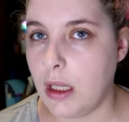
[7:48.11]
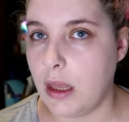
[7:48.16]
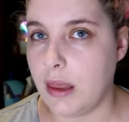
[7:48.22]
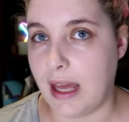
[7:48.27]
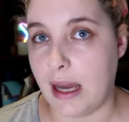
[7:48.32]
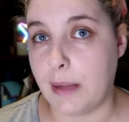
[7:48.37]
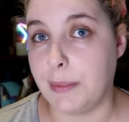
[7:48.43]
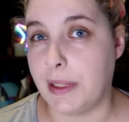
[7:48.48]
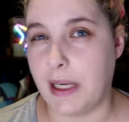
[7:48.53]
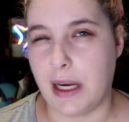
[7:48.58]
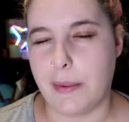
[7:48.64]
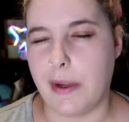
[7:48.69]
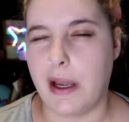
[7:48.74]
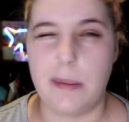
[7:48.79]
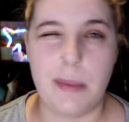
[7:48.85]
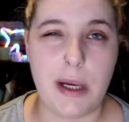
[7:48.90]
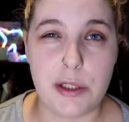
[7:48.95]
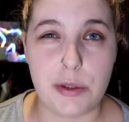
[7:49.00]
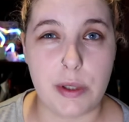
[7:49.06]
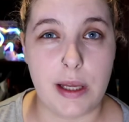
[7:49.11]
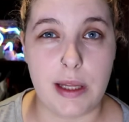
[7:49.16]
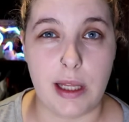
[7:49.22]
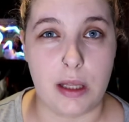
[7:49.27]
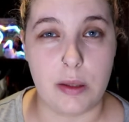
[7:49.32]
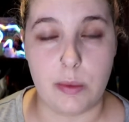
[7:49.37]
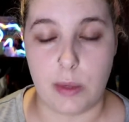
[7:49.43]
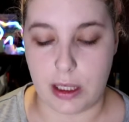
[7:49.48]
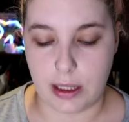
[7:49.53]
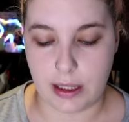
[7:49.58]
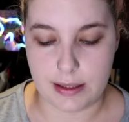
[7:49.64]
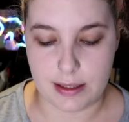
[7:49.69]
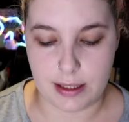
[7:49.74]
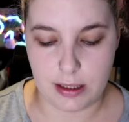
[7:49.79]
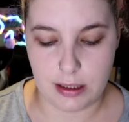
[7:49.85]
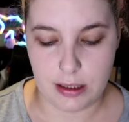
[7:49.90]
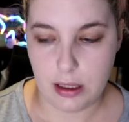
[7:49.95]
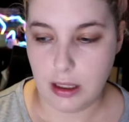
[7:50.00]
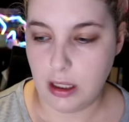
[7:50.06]
That one anyway. I might try the other one
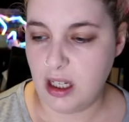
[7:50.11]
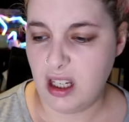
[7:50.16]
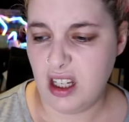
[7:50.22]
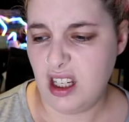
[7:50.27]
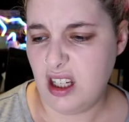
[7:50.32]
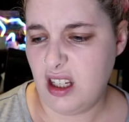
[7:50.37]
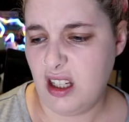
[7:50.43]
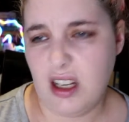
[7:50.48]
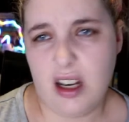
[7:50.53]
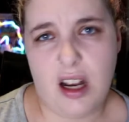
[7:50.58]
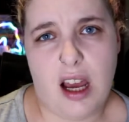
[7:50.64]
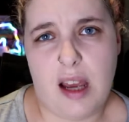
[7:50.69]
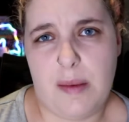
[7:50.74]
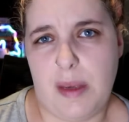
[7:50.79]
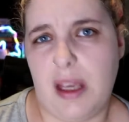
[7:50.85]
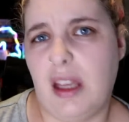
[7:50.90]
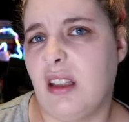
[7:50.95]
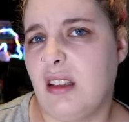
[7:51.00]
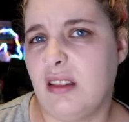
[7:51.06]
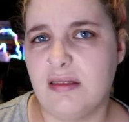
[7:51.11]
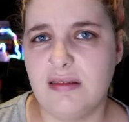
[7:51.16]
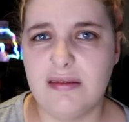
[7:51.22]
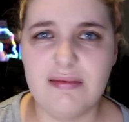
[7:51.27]
because it, I mean,